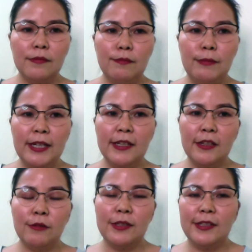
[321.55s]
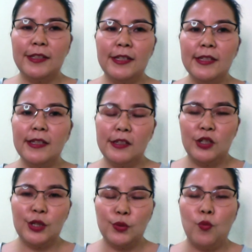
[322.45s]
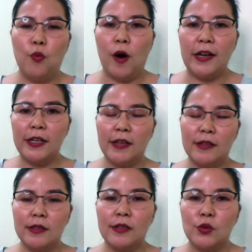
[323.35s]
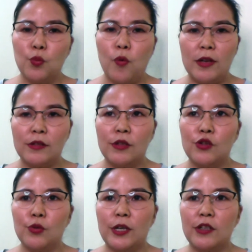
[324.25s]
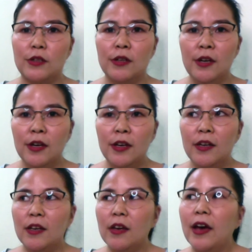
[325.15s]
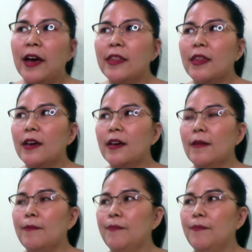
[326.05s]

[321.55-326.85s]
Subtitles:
But this is just one instance, one situation. I think